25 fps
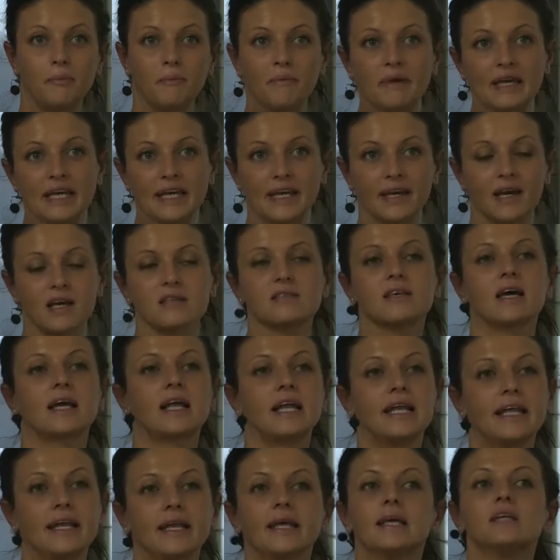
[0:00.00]
me as a
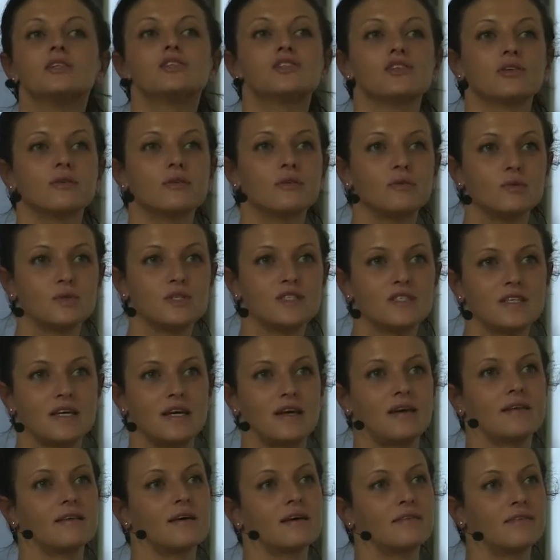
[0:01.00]
clinician to
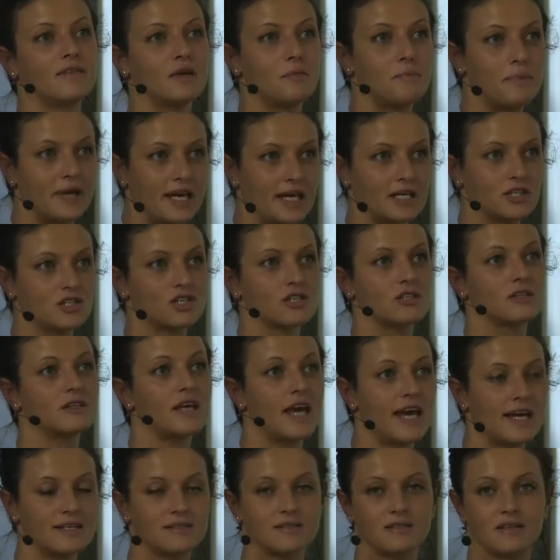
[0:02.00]
say that the patient
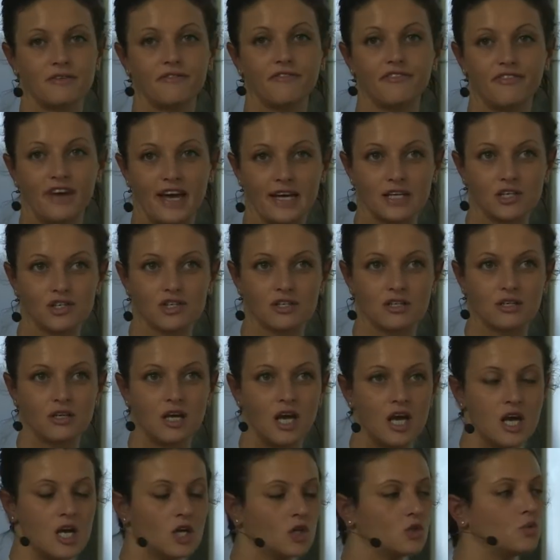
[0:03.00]
has an infection?
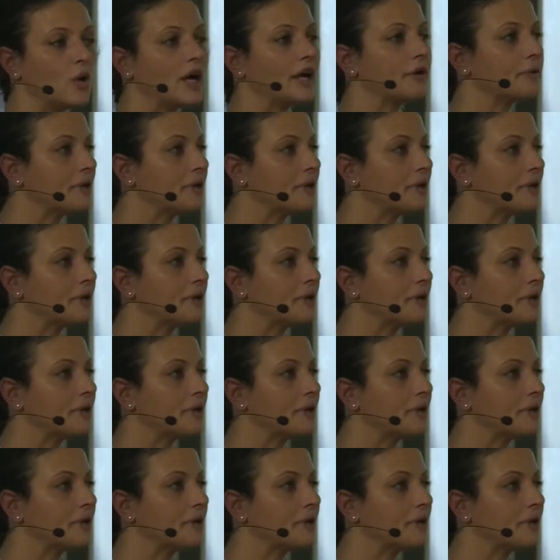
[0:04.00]
Do I